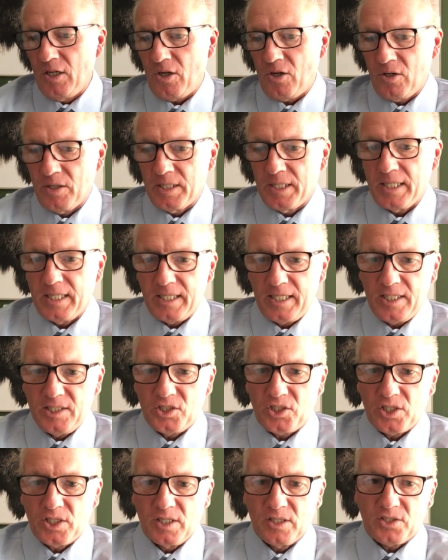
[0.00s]
on
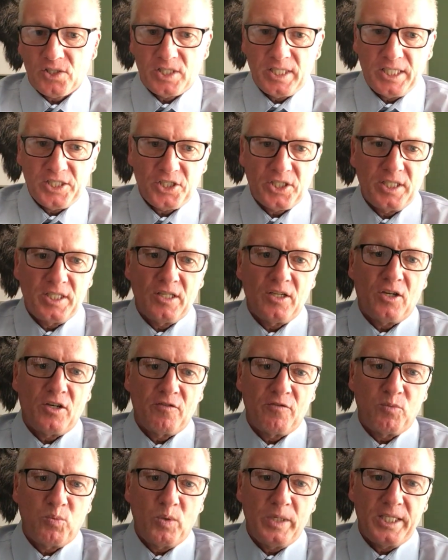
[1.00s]
each session,
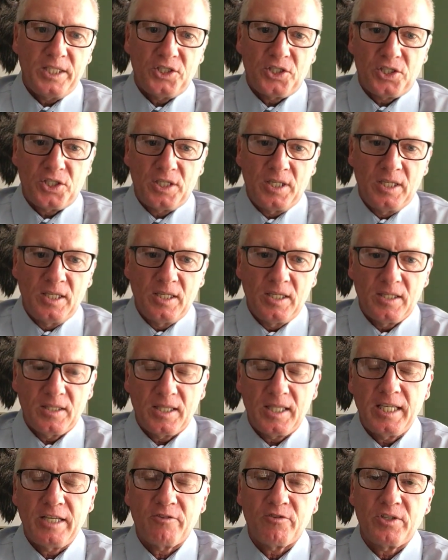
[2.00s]
of which
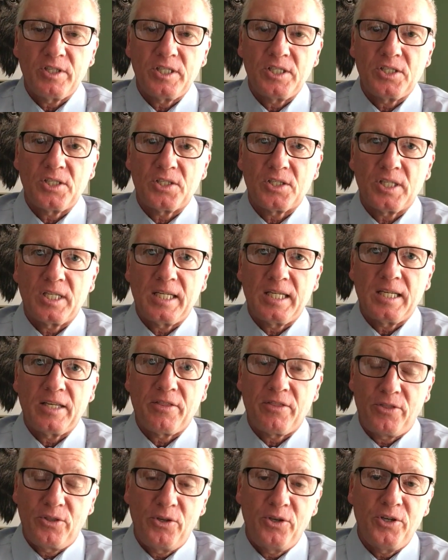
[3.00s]
there is
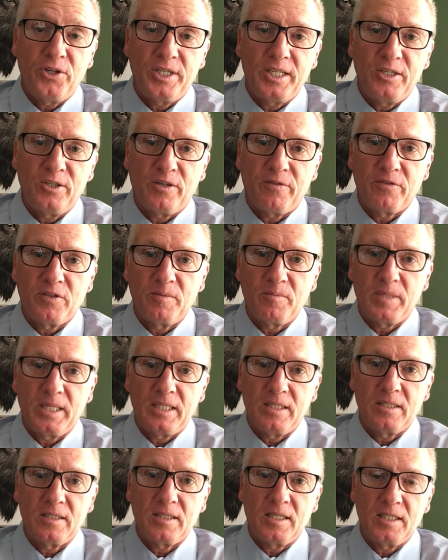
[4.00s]
30 of them,
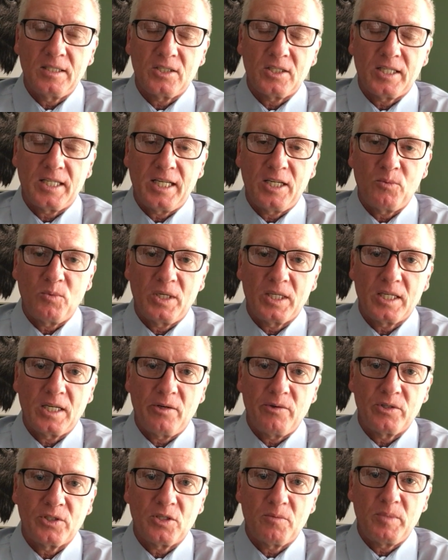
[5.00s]
and today we're
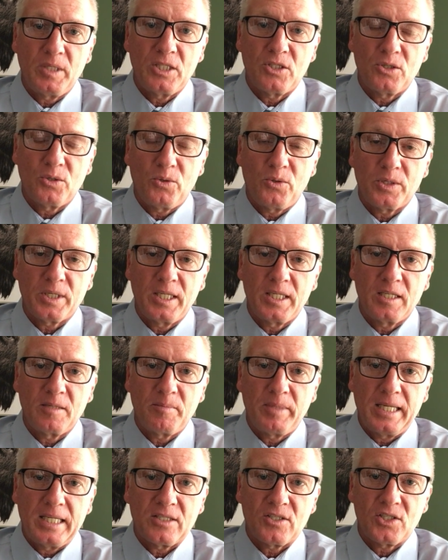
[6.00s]
going to be talking
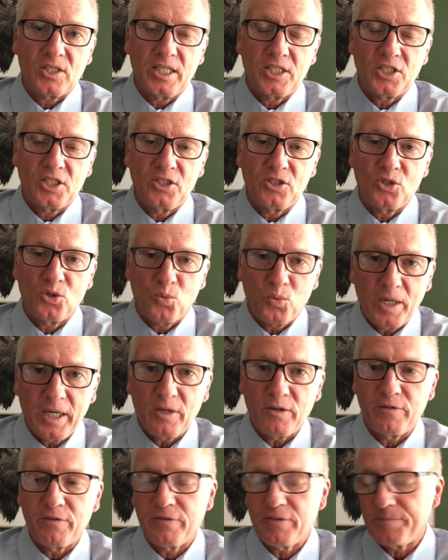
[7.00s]
about session
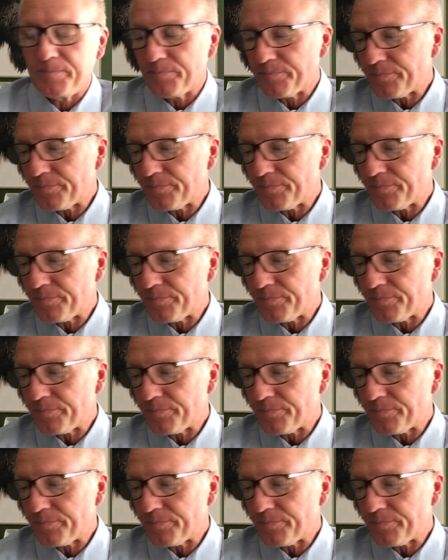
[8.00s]
12.